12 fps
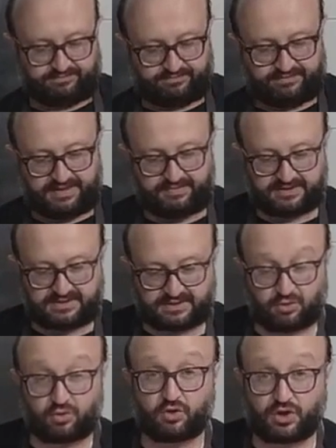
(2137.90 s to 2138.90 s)
papers,
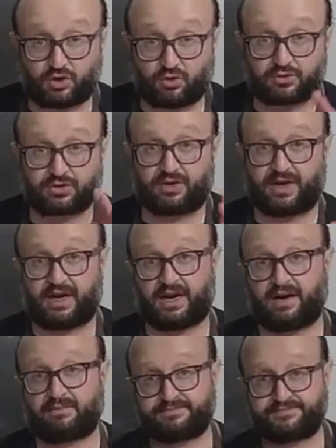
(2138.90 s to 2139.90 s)
or you can go to
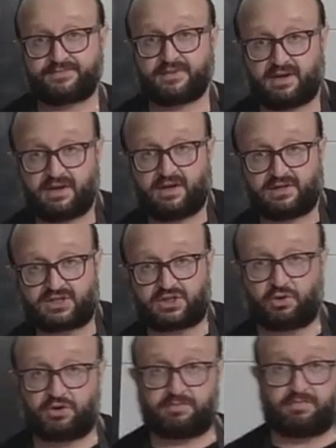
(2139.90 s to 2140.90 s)
a store and